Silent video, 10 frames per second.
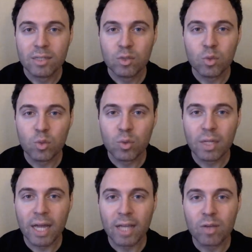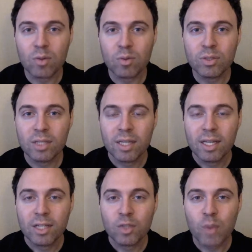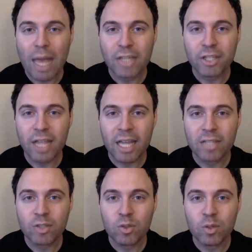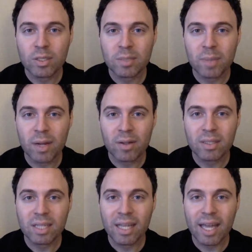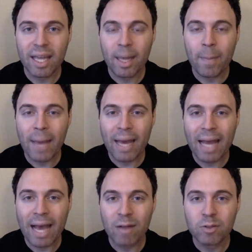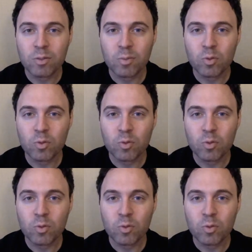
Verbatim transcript: tool that I used to educate students and parents alike about how to